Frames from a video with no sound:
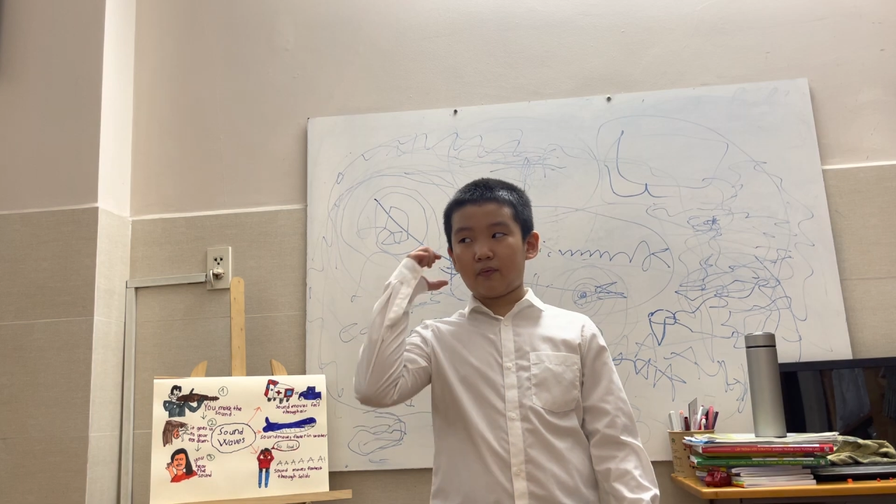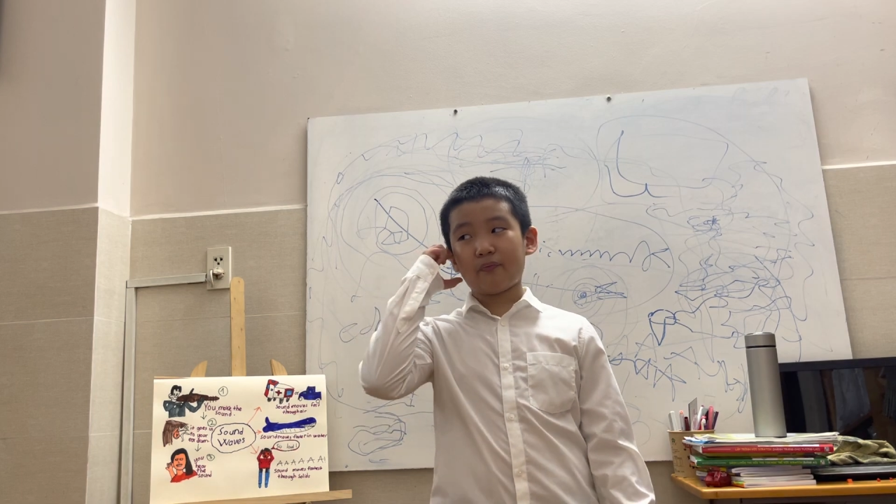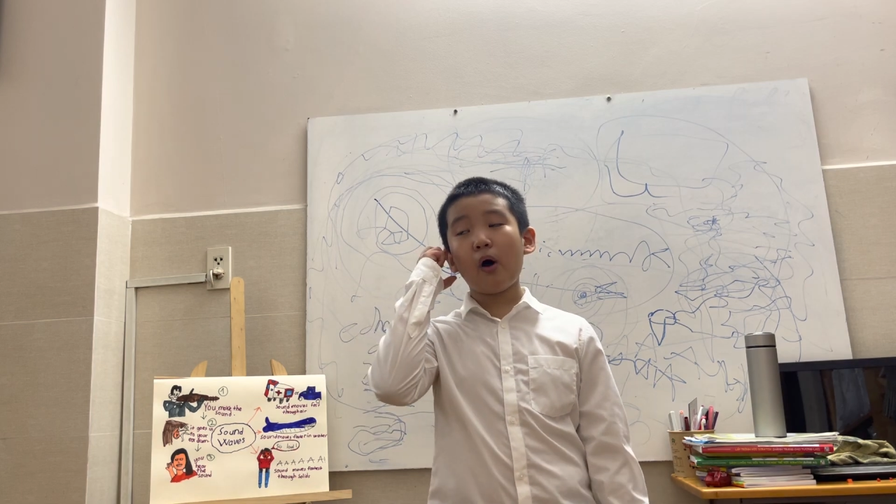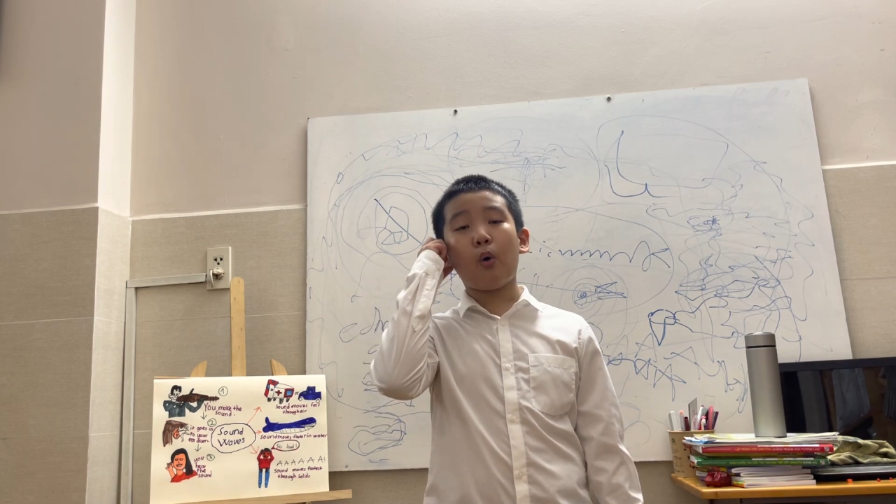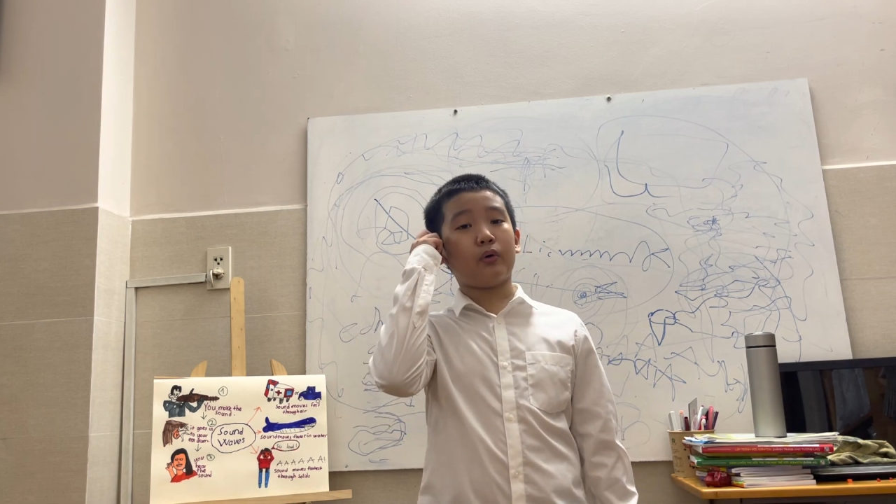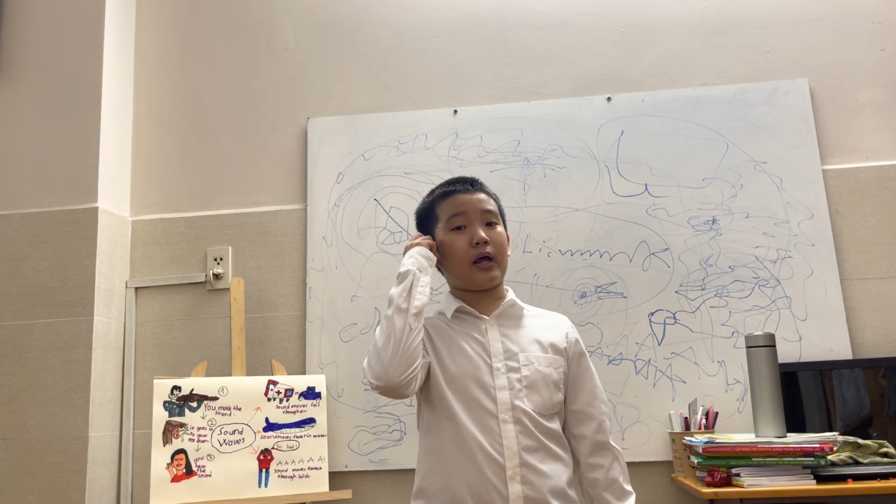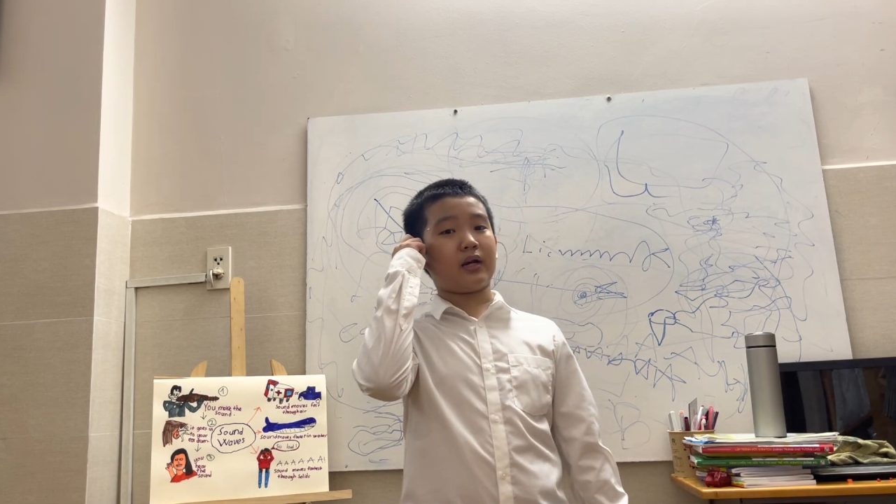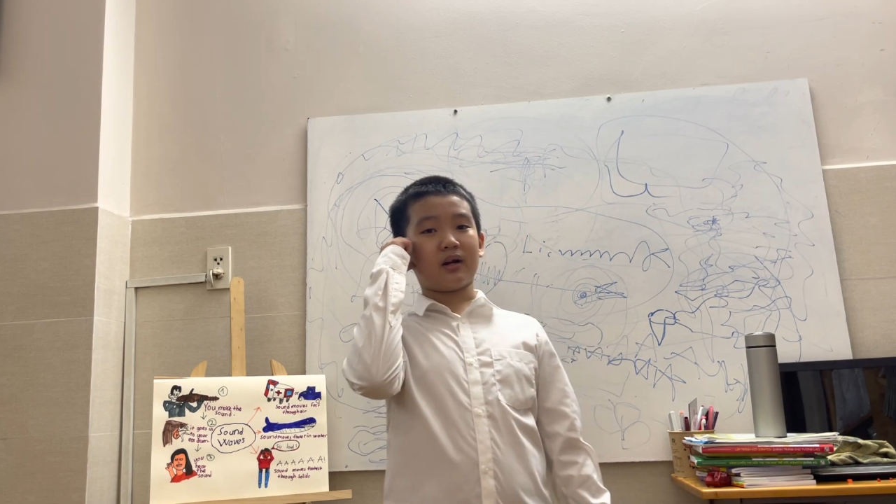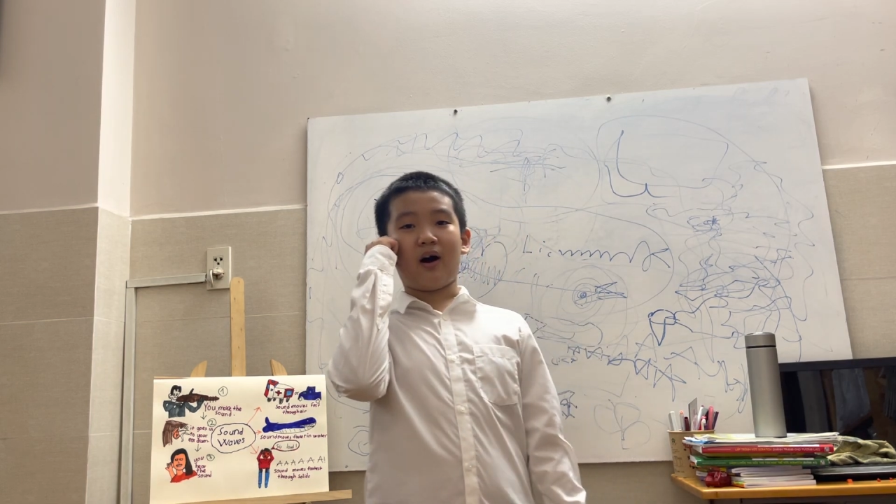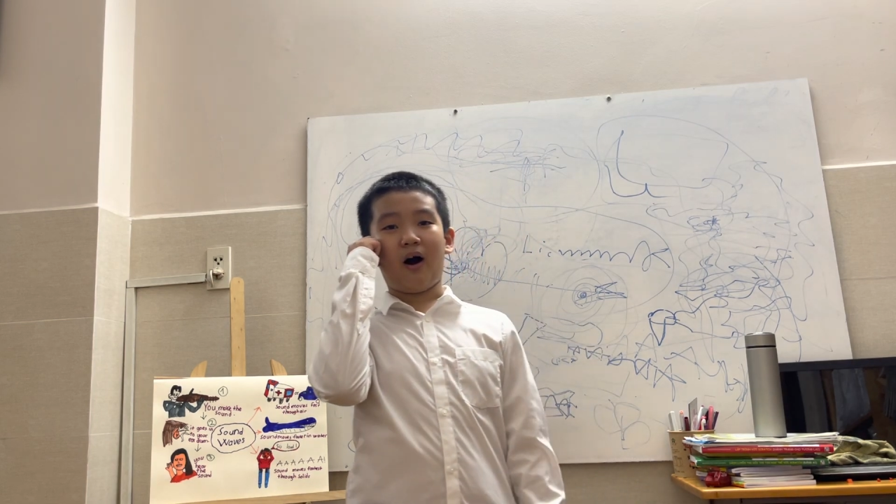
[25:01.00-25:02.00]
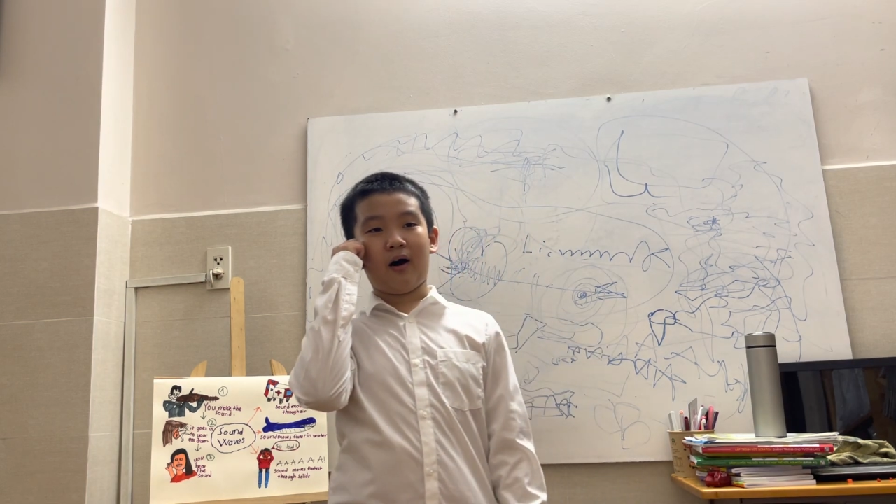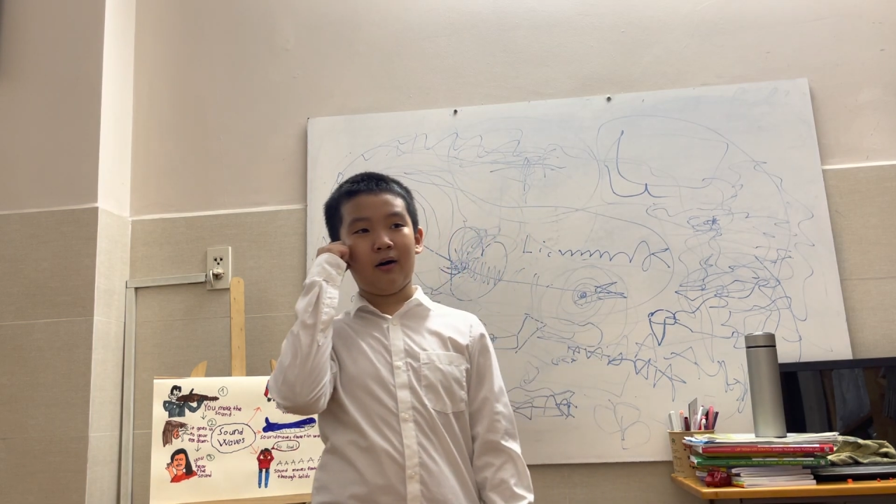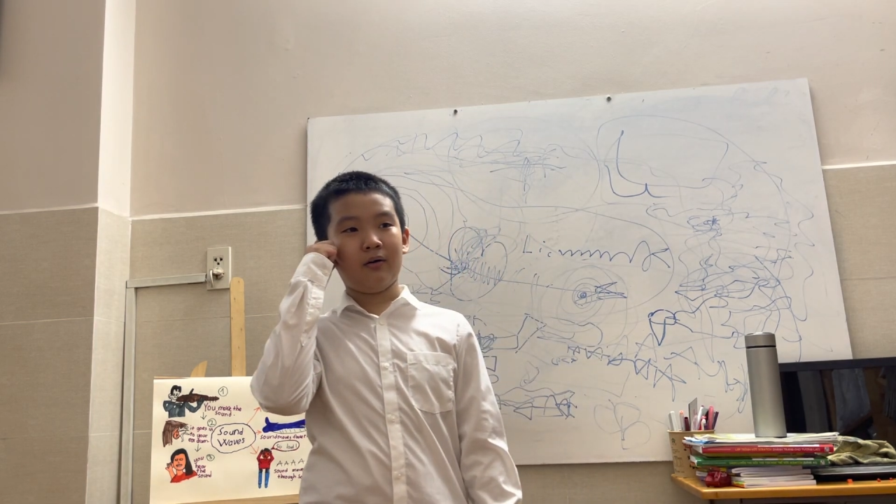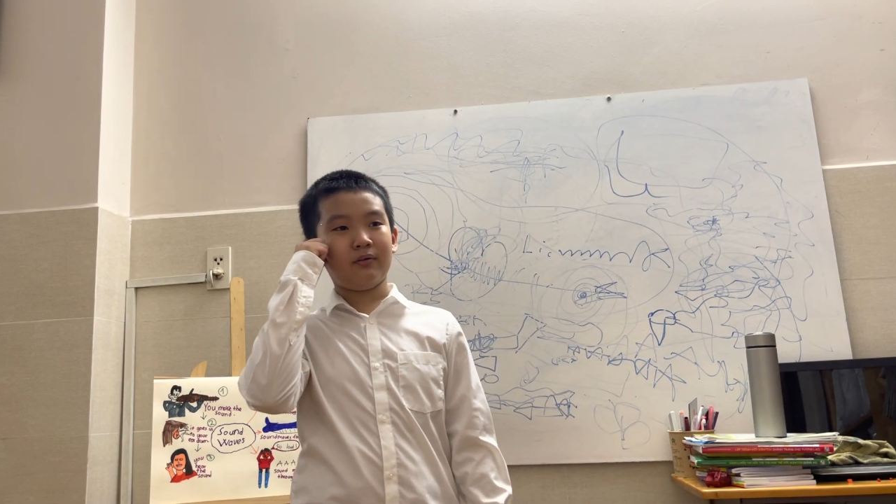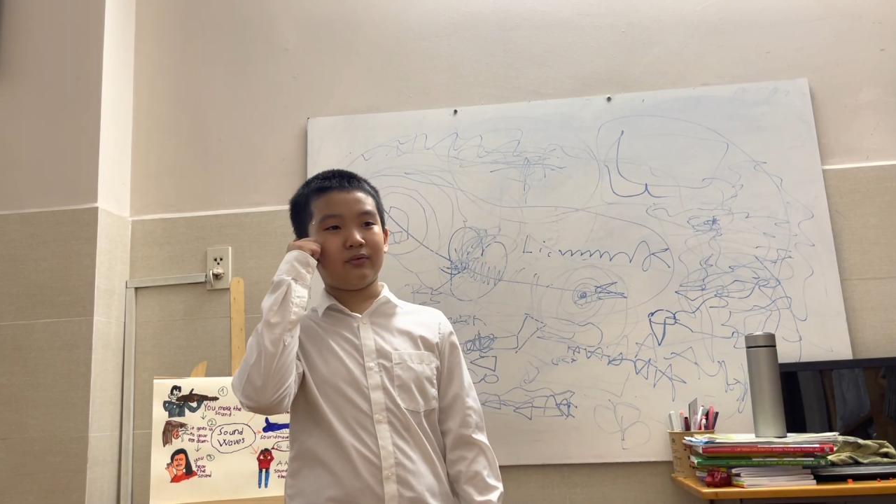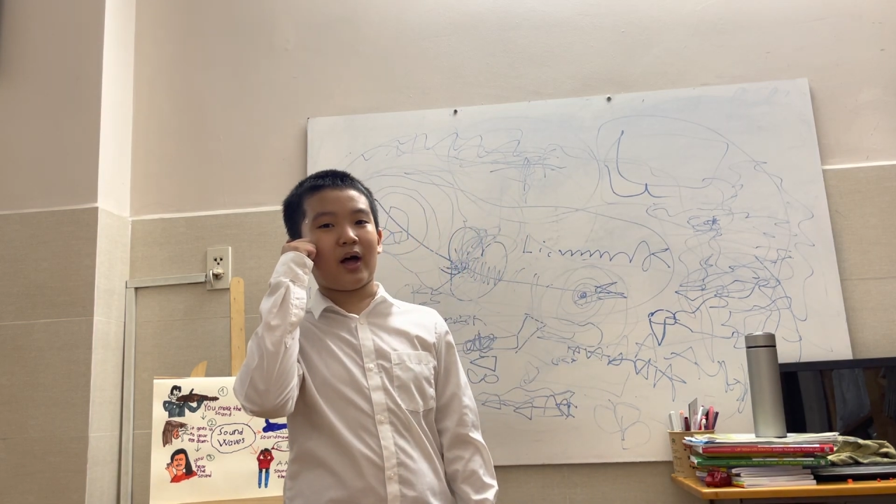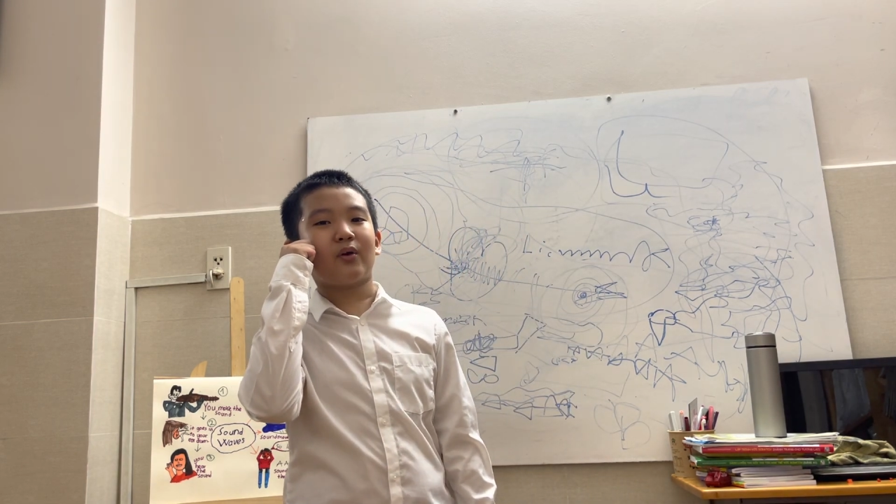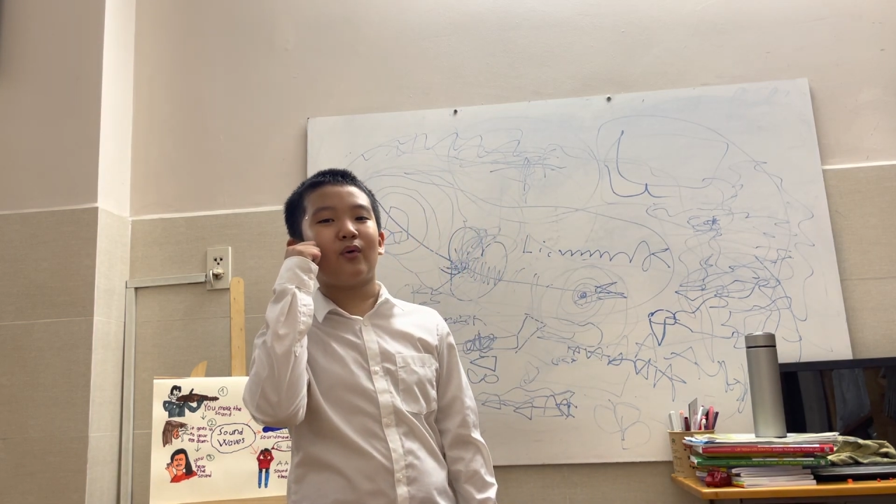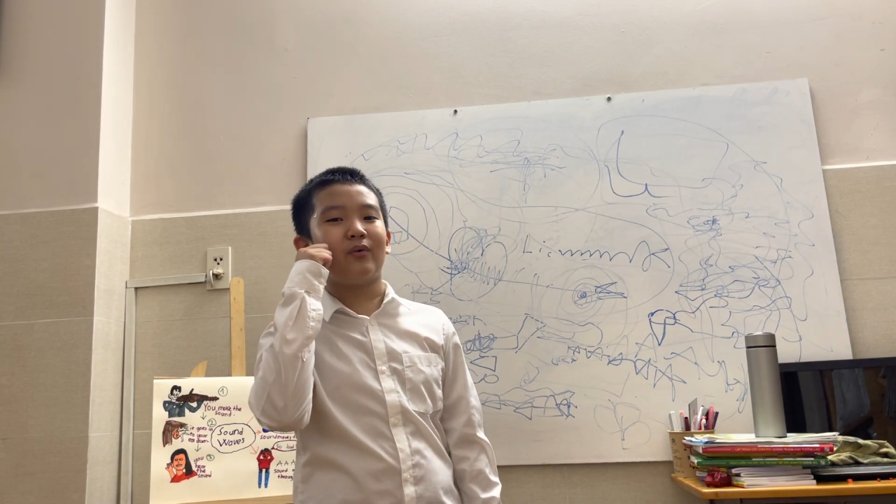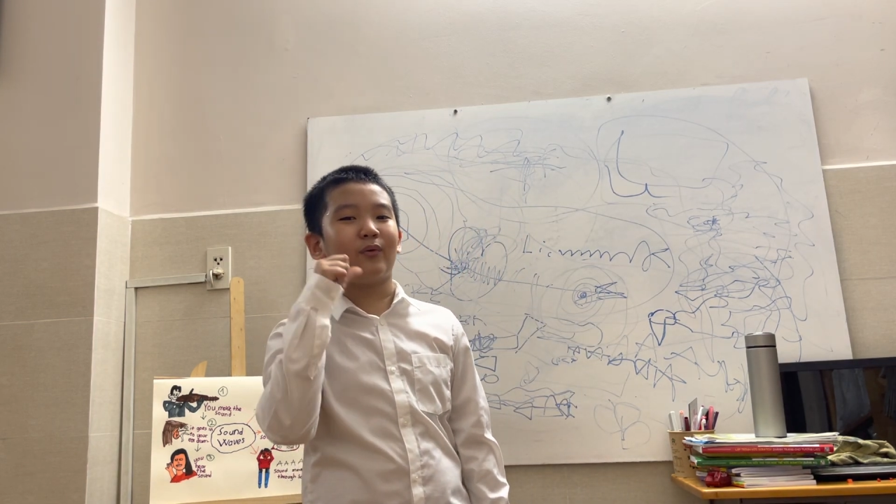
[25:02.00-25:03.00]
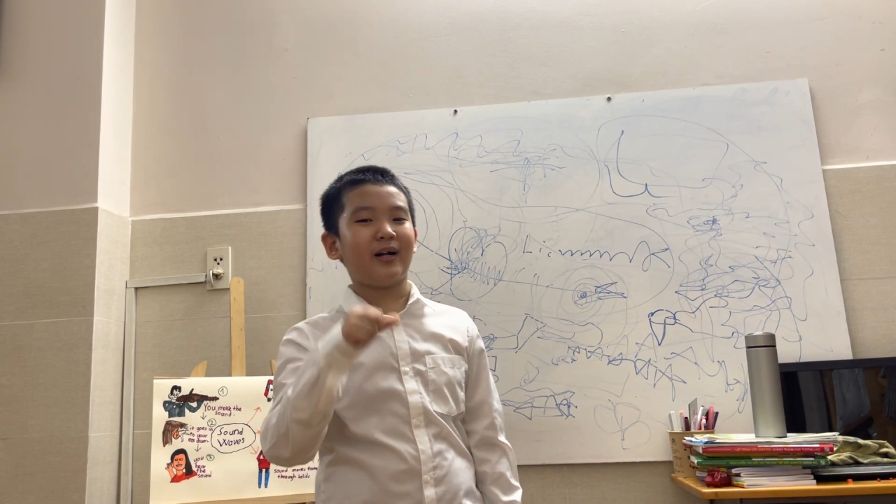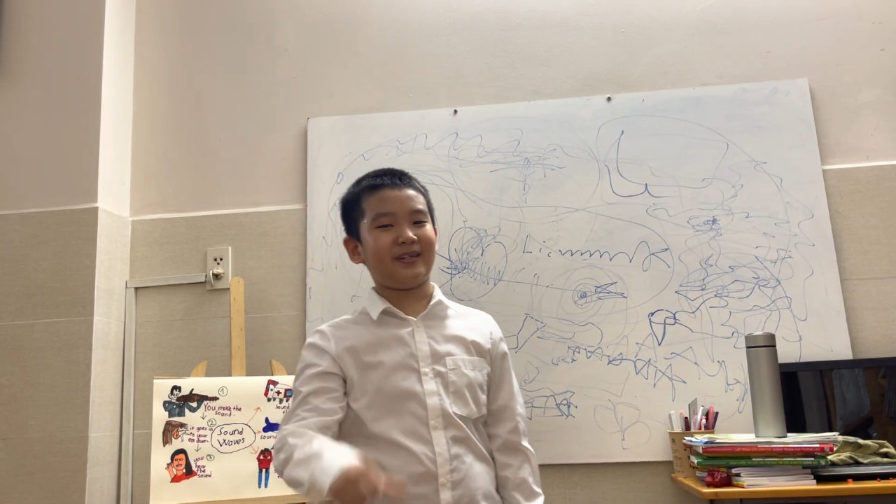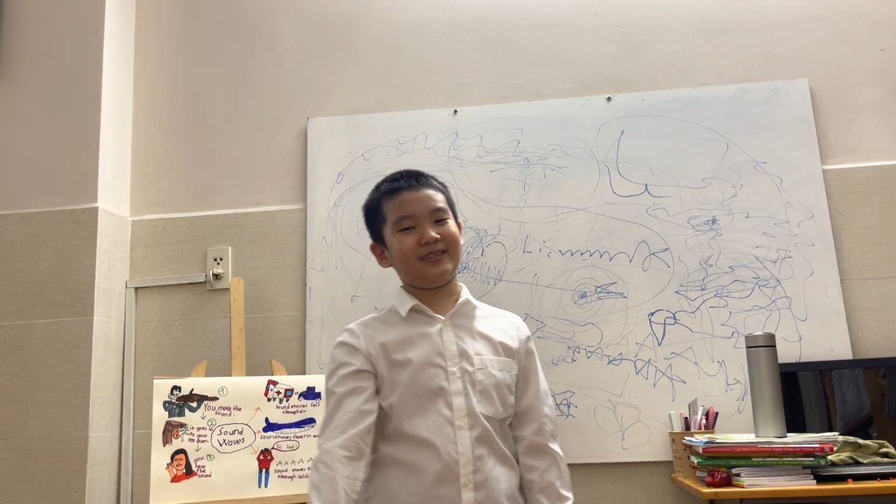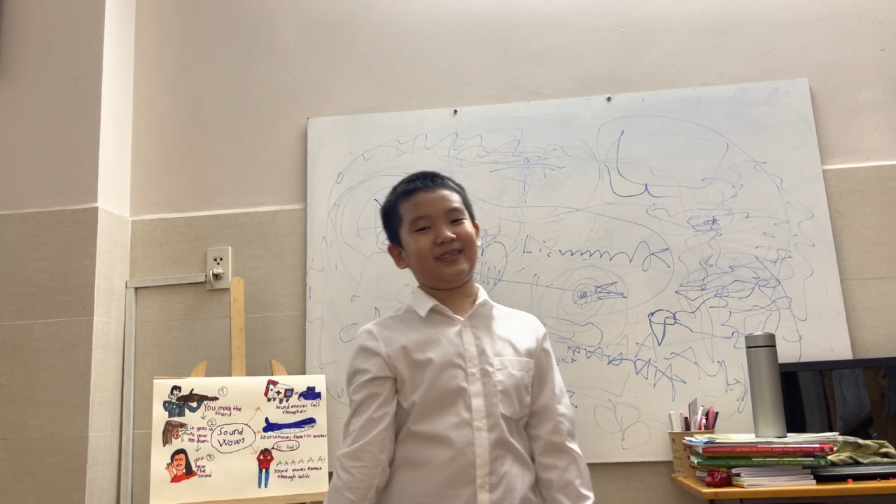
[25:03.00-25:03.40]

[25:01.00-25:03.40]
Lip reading: phone and call 911.